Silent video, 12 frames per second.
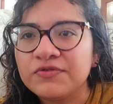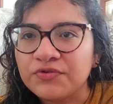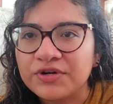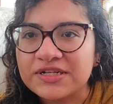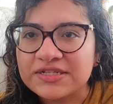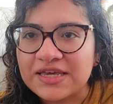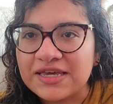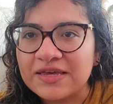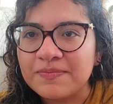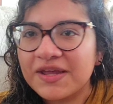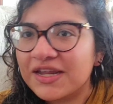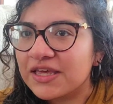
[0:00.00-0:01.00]
was already
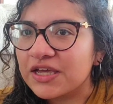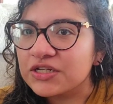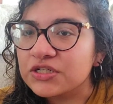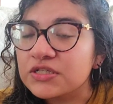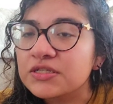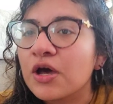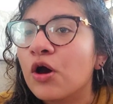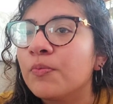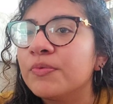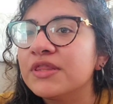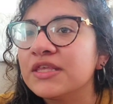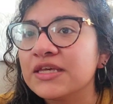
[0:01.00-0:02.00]
taking medications to
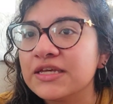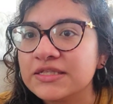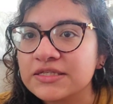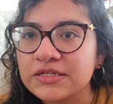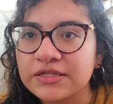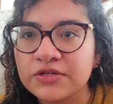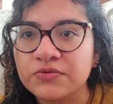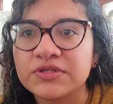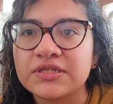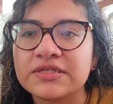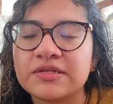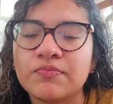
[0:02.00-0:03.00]
help with the insulin
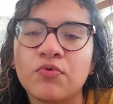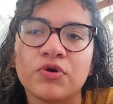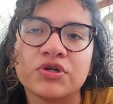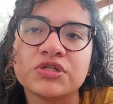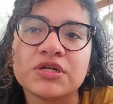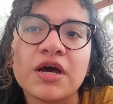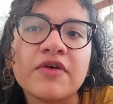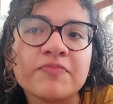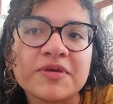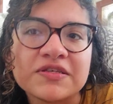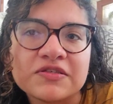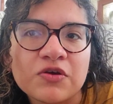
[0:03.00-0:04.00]
resistant portion
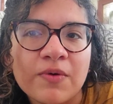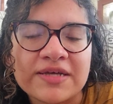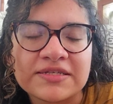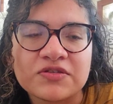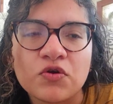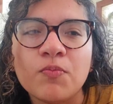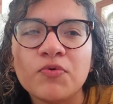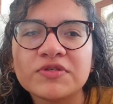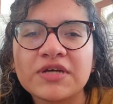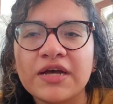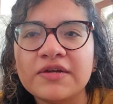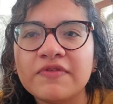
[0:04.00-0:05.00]
of PCOS. It's
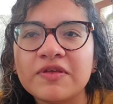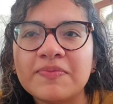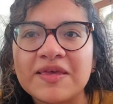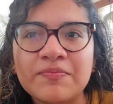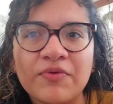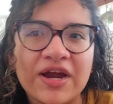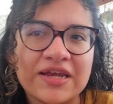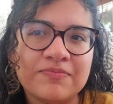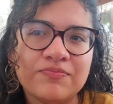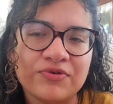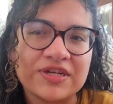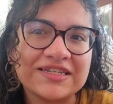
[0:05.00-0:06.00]
almost kind of like being
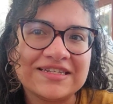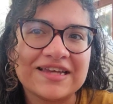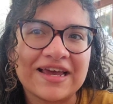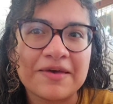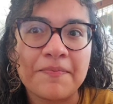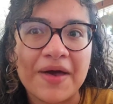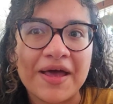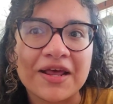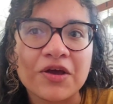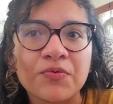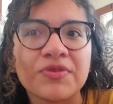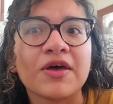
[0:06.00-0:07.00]

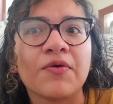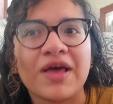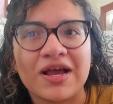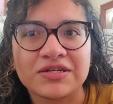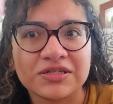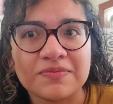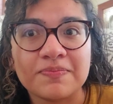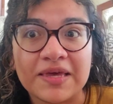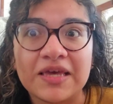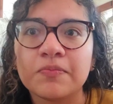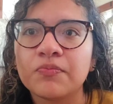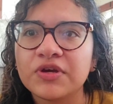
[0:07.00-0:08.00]
pre-diabetic without actually
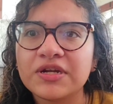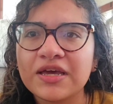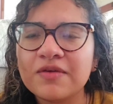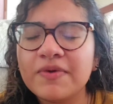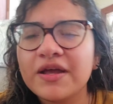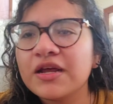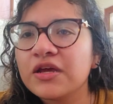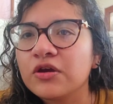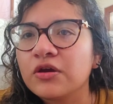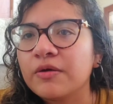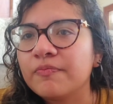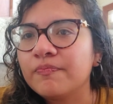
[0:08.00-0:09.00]
being
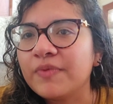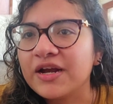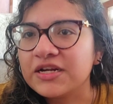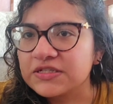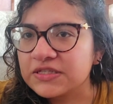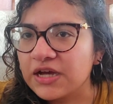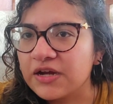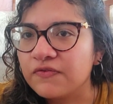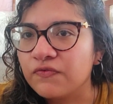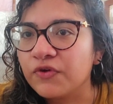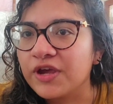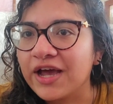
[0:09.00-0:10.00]
pre-diabetic. Your body just
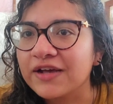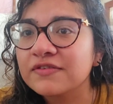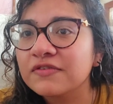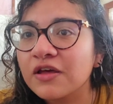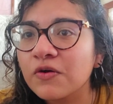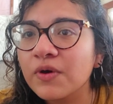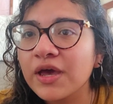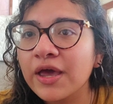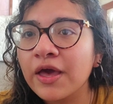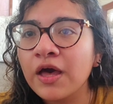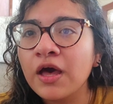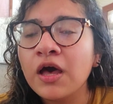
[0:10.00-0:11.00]
kind of reacts that
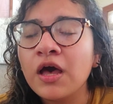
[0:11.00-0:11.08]
way.